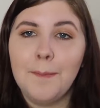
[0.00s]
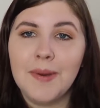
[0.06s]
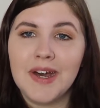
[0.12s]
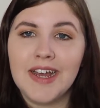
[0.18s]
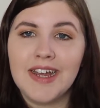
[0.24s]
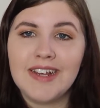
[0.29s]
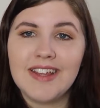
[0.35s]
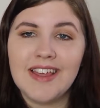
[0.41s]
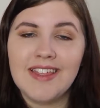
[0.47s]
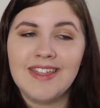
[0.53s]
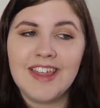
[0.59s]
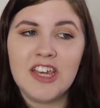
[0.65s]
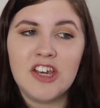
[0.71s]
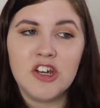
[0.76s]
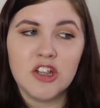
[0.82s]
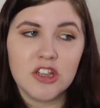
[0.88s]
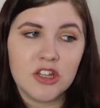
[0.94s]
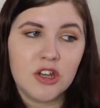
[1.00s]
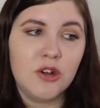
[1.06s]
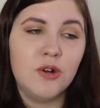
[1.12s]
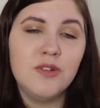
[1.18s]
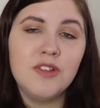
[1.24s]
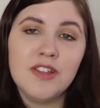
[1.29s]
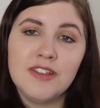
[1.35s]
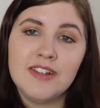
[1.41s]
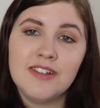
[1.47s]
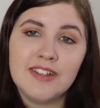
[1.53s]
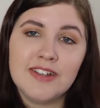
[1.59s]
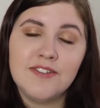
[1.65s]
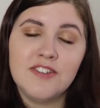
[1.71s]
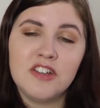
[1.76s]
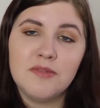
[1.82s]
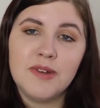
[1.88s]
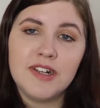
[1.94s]
but the glow that this
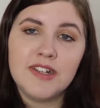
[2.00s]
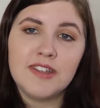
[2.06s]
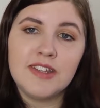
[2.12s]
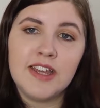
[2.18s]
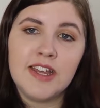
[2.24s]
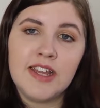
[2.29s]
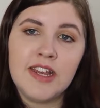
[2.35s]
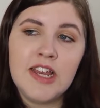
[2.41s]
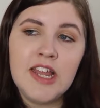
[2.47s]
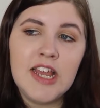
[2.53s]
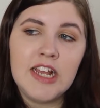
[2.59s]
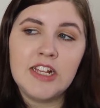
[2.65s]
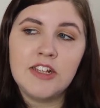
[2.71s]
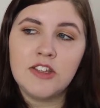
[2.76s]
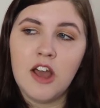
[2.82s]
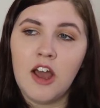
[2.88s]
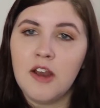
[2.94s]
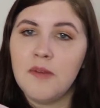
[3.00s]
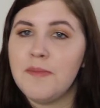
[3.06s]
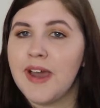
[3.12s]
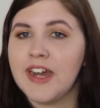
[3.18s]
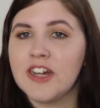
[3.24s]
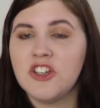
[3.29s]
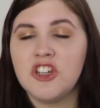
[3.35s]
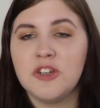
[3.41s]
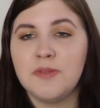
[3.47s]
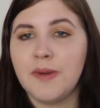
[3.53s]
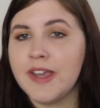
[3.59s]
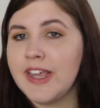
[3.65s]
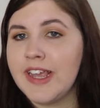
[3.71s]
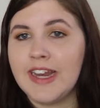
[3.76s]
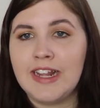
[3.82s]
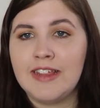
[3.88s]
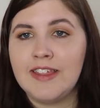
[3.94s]
gives to my skin is unmatched
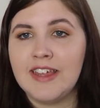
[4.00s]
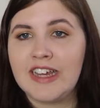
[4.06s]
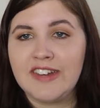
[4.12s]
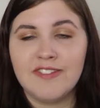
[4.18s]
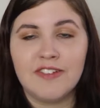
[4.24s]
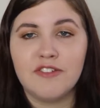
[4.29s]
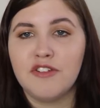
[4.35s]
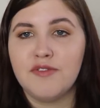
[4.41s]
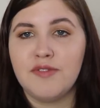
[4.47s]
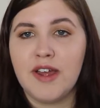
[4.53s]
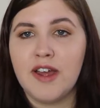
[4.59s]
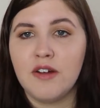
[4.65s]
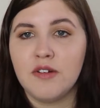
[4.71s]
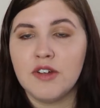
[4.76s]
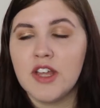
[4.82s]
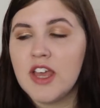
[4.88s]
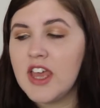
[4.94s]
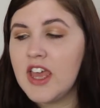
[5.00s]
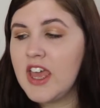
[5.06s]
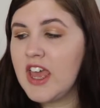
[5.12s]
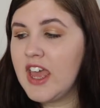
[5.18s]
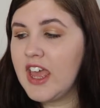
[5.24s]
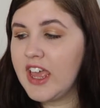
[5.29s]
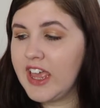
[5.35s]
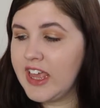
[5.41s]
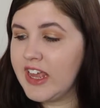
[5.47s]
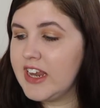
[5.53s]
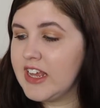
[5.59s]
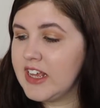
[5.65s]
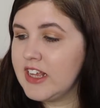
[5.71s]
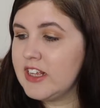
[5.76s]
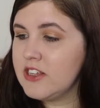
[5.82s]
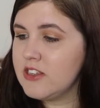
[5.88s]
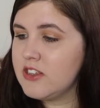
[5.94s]
by anything I've ever found. It
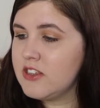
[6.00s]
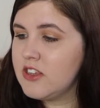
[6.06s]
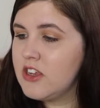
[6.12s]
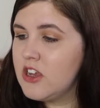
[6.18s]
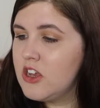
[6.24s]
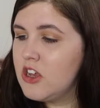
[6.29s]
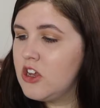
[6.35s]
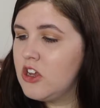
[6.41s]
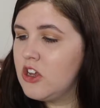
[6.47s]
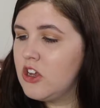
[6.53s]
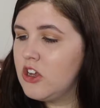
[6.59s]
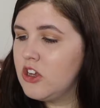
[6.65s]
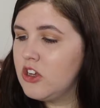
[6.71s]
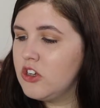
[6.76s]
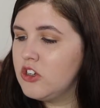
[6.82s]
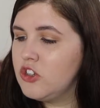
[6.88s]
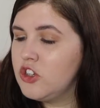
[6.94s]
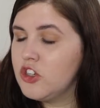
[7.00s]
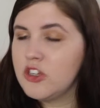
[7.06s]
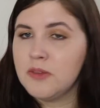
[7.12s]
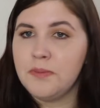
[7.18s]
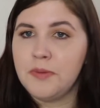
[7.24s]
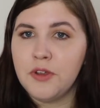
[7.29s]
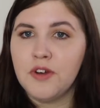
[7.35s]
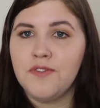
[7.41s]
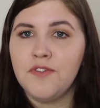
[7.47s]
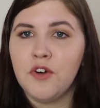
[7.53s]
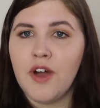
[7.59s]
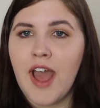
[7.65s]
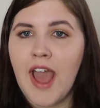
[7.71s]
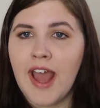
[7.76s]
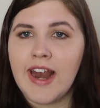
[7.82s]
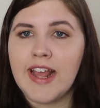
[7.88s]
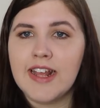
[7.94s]
is just
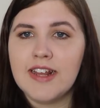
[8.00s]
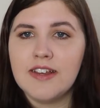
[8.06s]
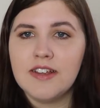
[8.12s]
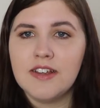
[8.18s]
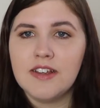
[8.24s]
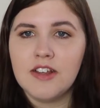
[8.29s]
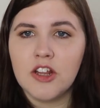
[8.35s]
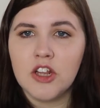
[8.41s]
beautiful, and it